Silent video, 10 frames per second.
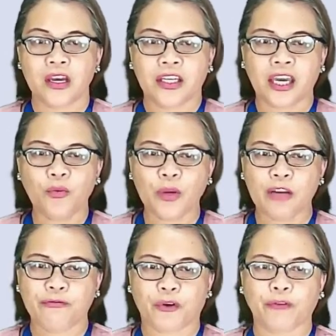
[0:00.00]
Can we
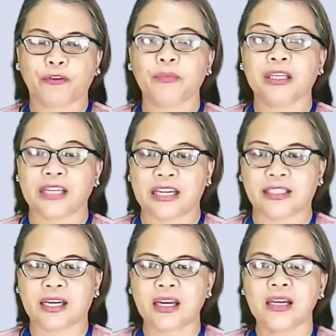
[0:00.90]
infer from the
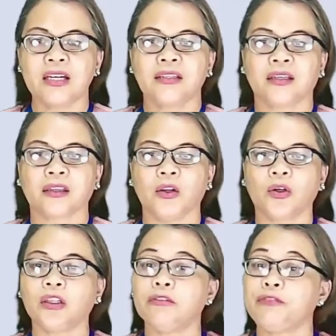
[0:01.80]
data that the
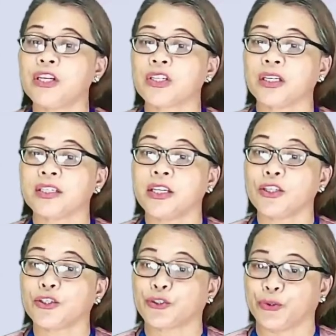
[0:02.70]
local officials
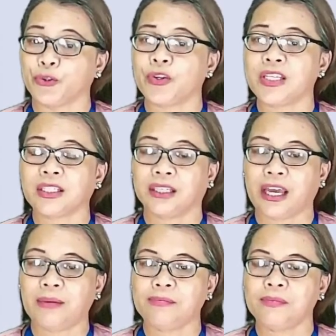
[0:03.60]
is true to his
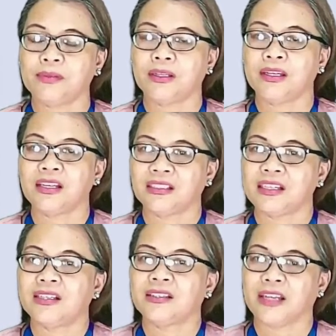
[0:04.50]
claim?
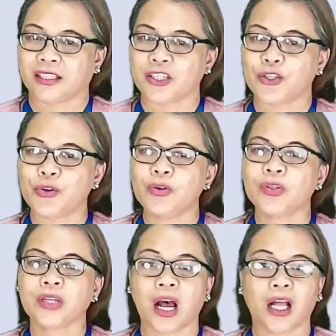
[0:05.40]
Let us
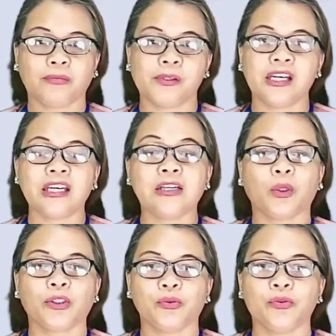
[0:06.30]
use alpha
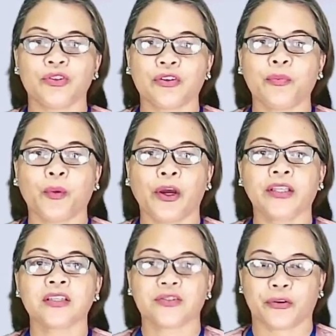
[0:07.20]
equal to
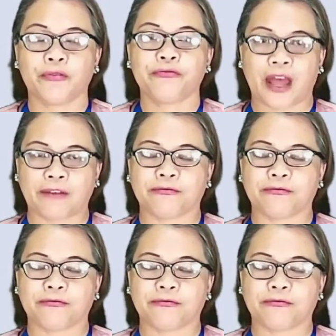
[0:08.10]
0.05.